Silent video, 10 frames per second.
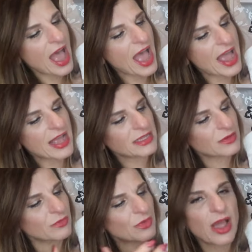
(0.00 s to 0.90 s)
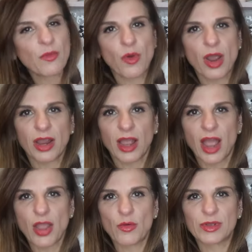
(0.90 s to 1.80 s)
And at work,
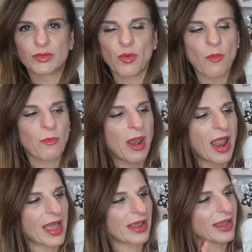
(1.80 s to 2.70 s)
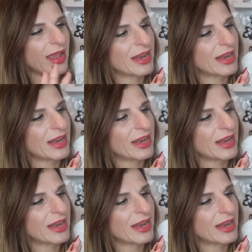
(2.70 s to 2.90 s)
I always wore black.